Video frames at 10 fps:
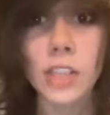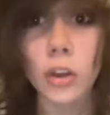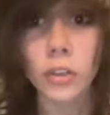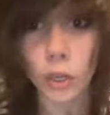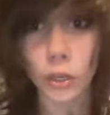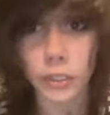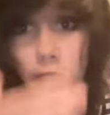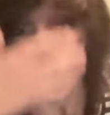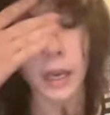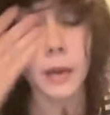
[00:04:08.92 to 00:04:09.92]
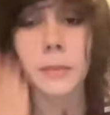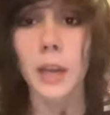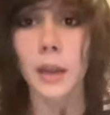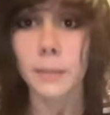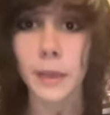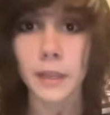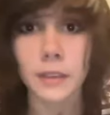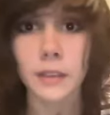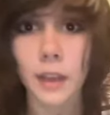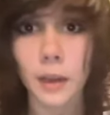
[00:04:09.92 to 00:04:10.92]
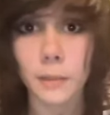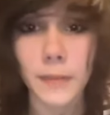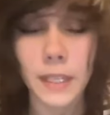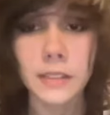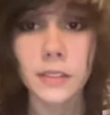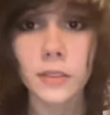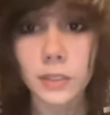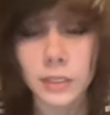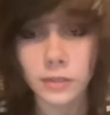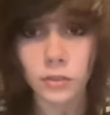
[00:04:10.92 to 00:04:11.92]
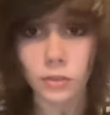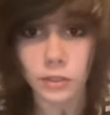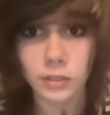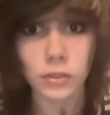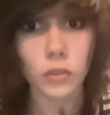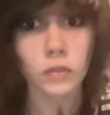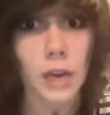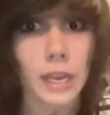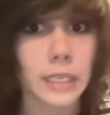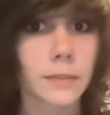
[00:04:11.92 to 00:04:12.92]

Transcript: not good um but um it's it's it's all right